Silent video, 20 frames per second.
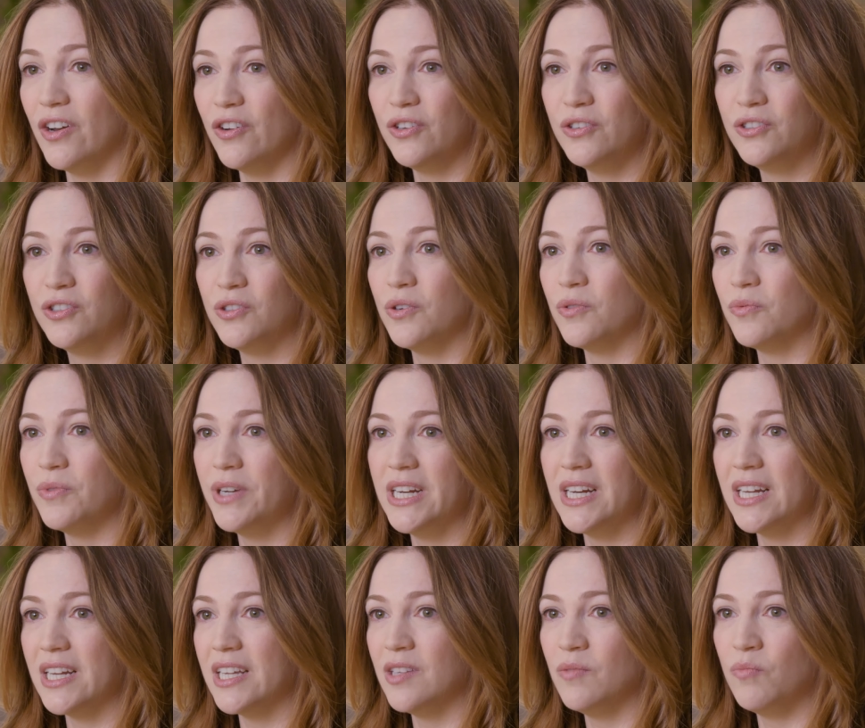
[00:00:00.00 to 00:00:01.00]
know, you do a
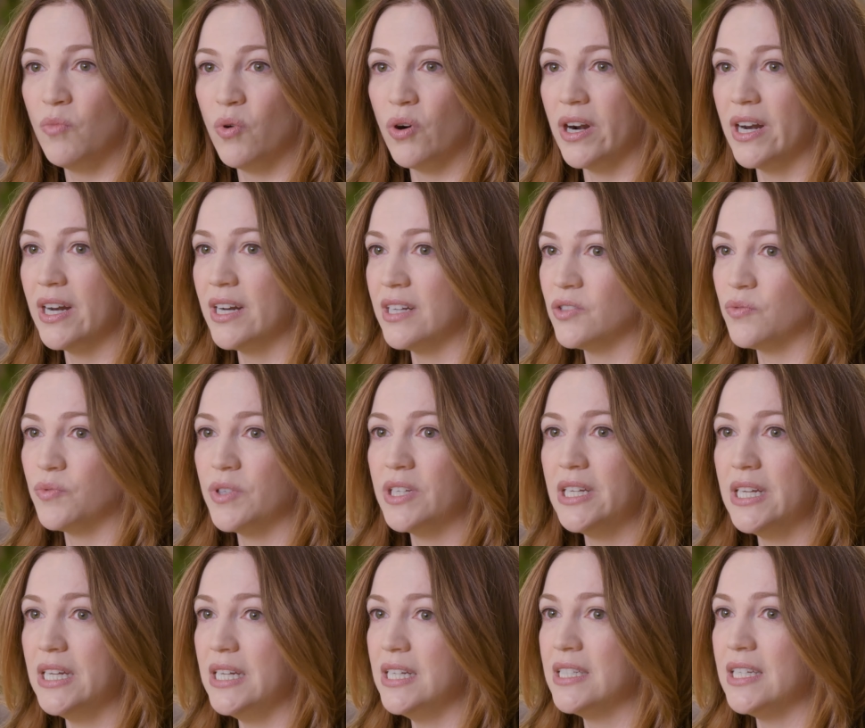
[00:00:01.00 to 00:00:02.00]
reading in the morning, it's
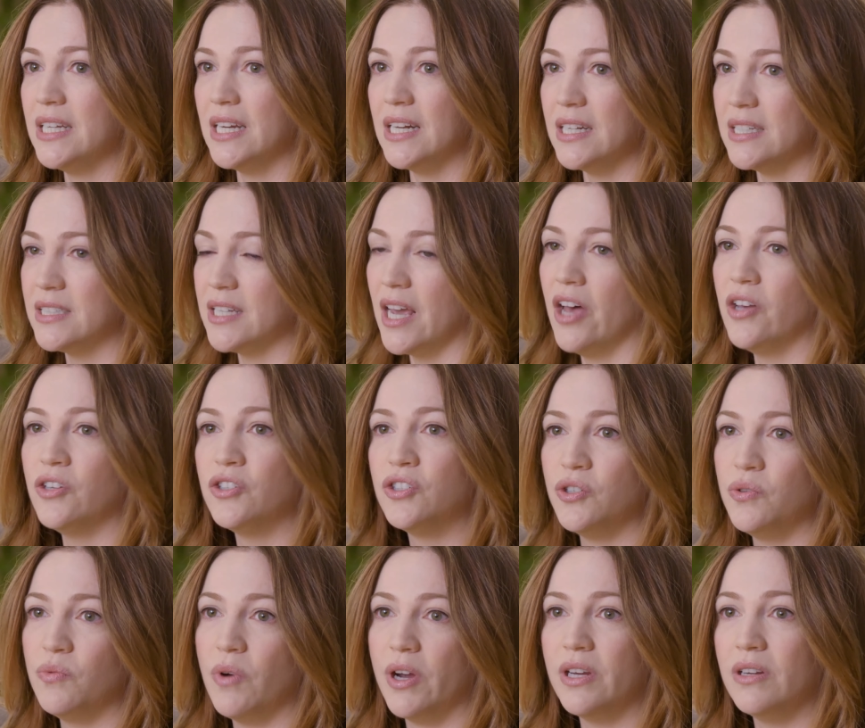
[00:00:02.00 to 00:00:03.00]
really easy, and it tells
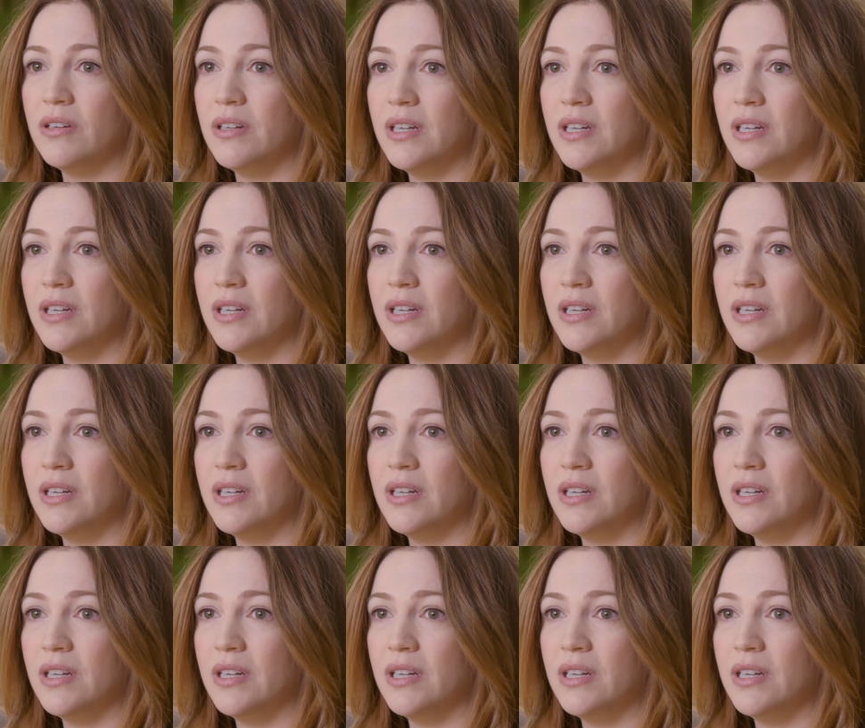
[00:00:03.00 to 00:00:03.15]
you what you